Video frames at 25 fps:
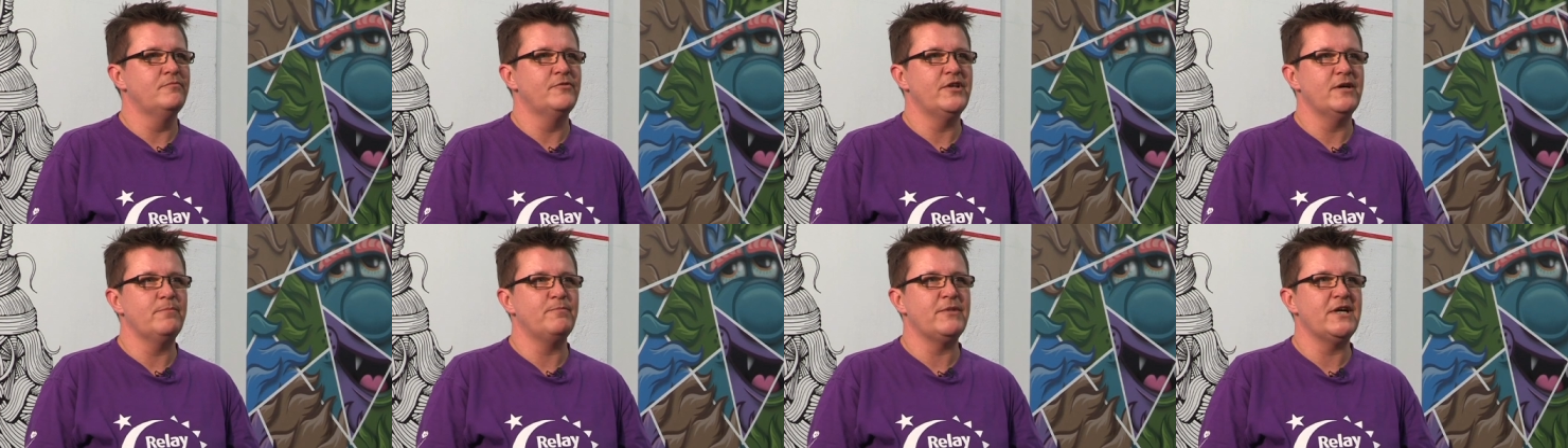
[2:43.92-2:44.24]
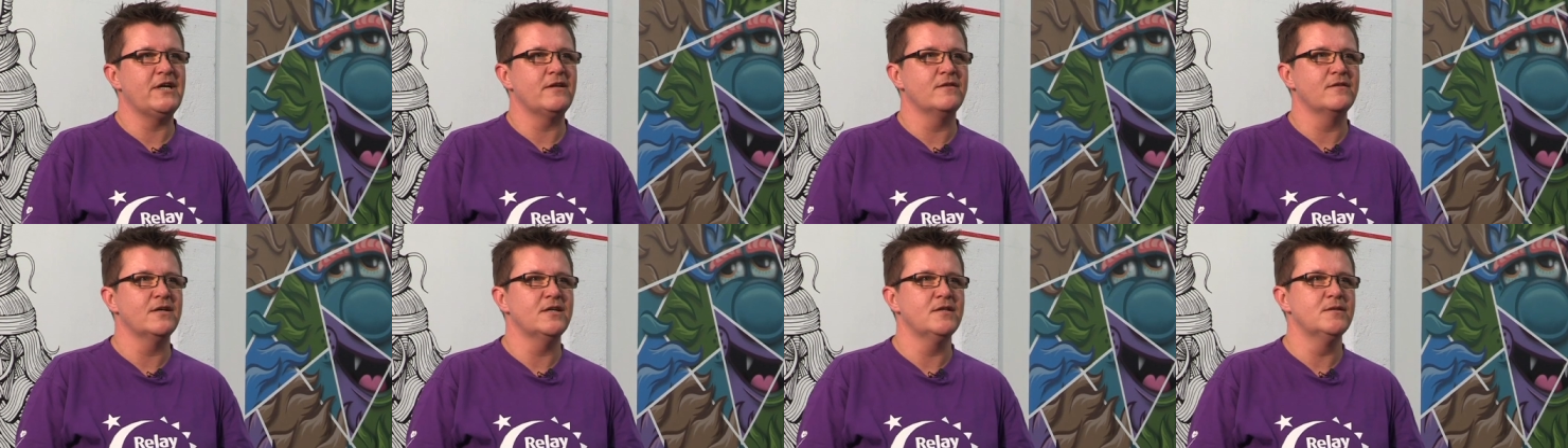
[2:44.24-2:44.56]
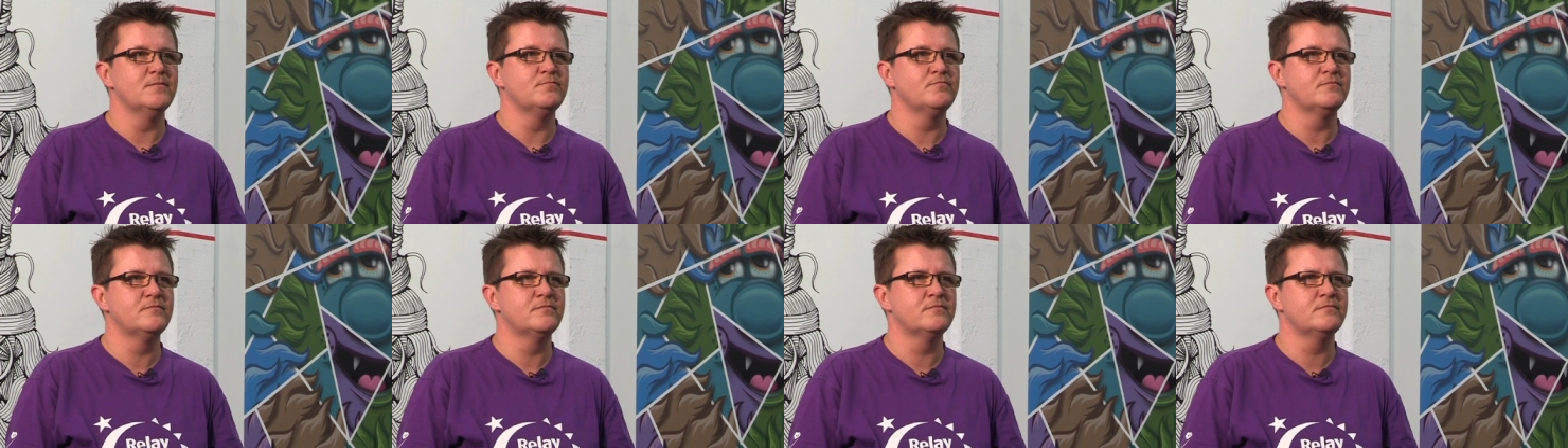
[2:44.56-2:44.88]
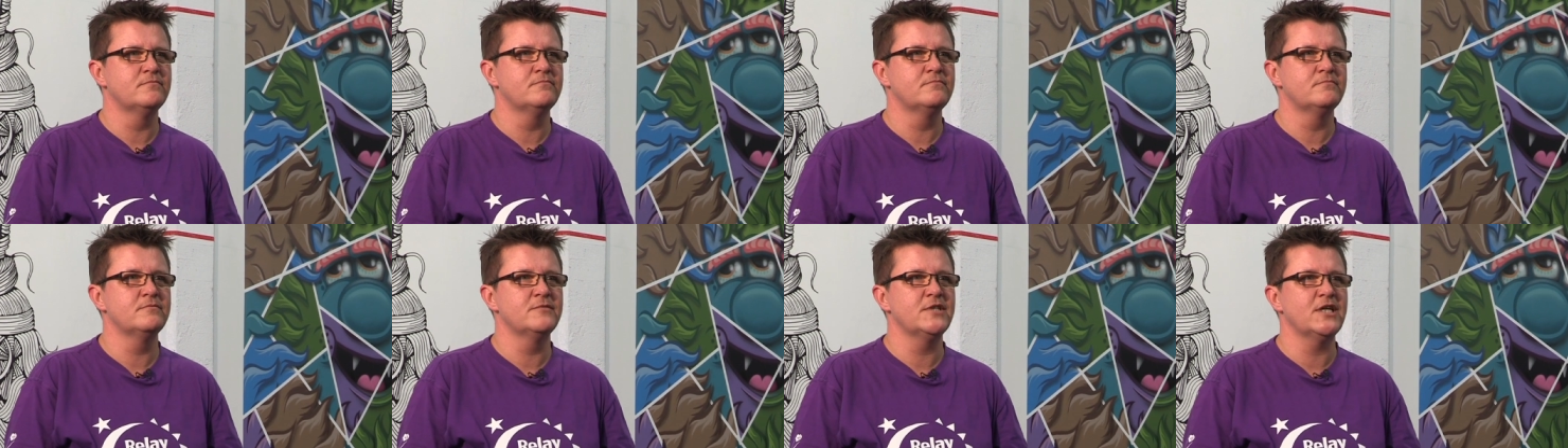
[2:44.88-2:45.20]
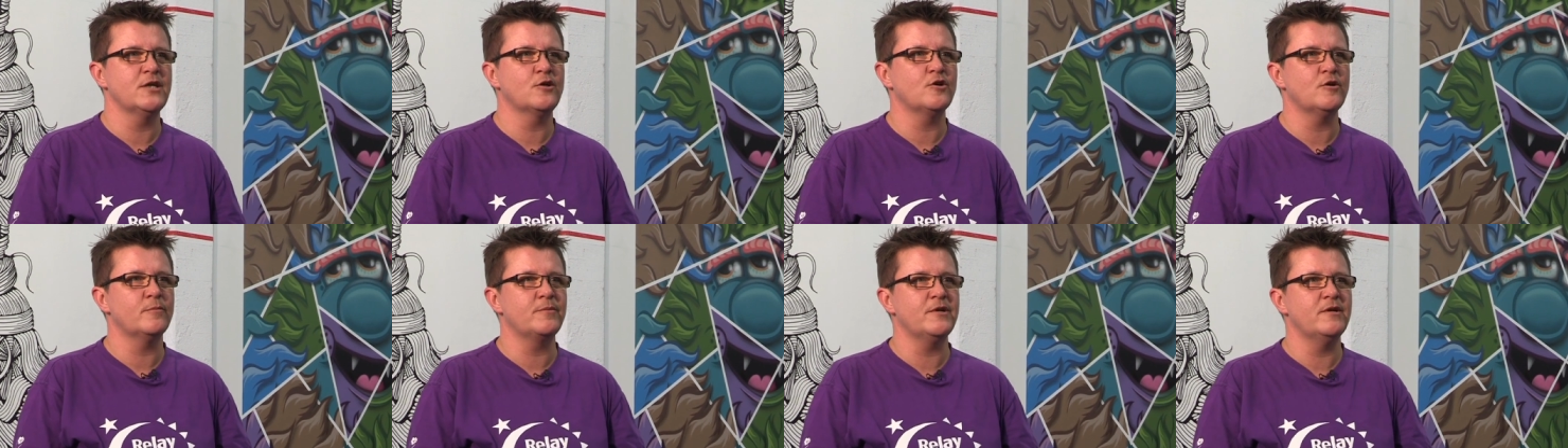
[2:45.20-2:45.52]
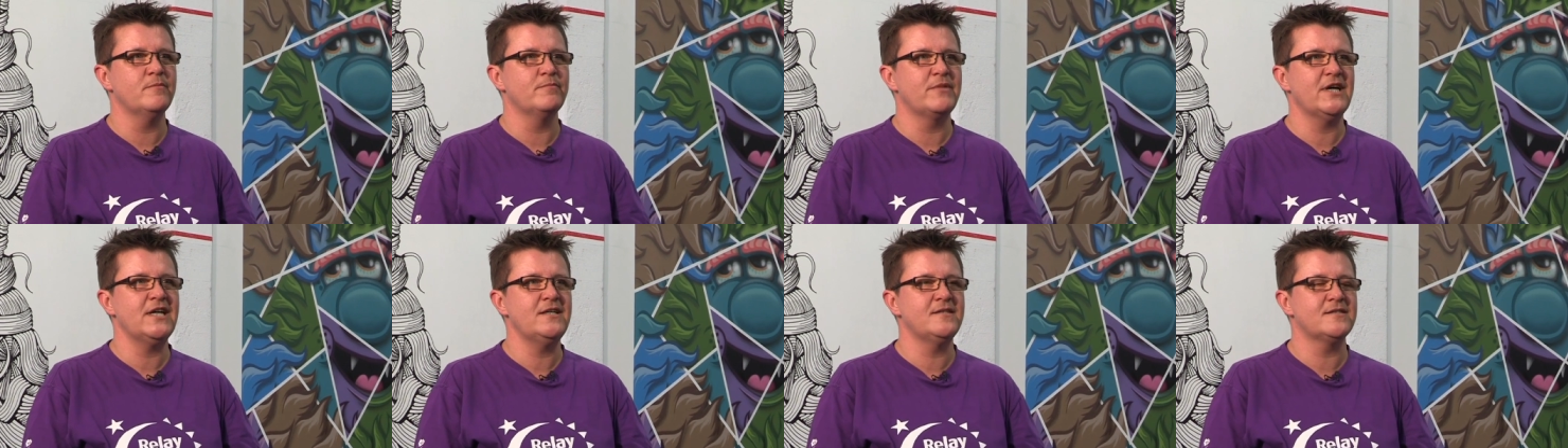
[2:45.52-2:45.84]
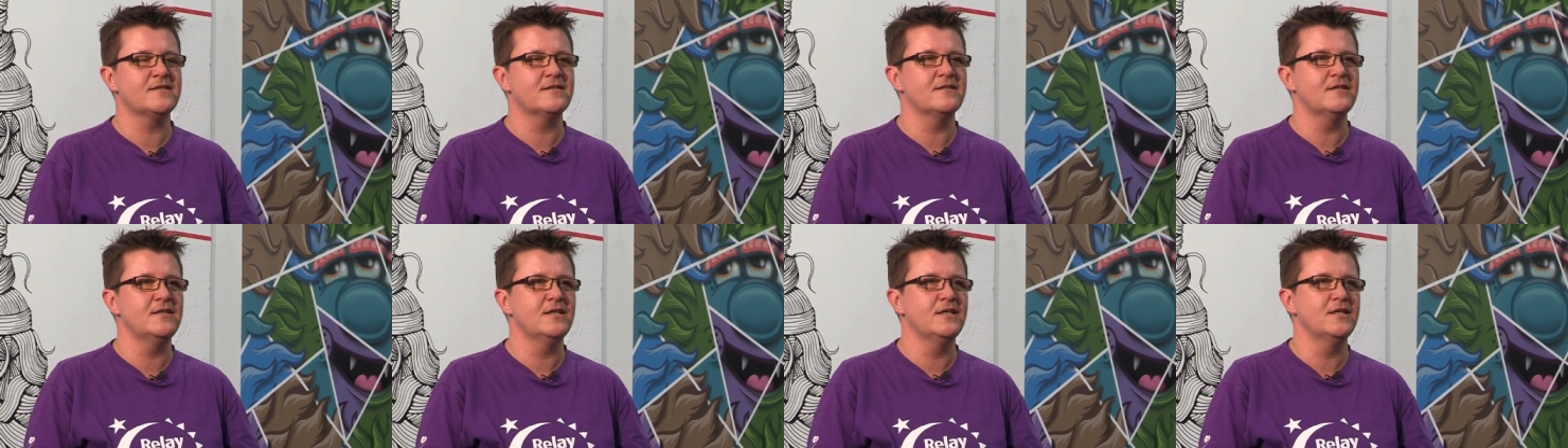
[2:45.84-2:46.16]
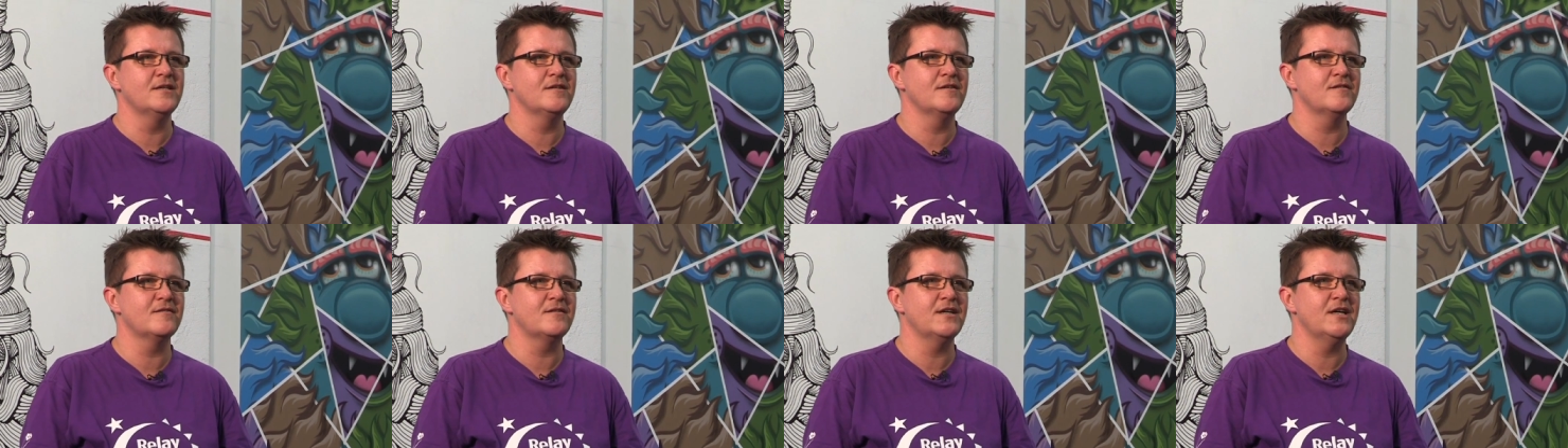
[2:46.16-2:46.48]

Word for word: They bang the, they copy and paste the link,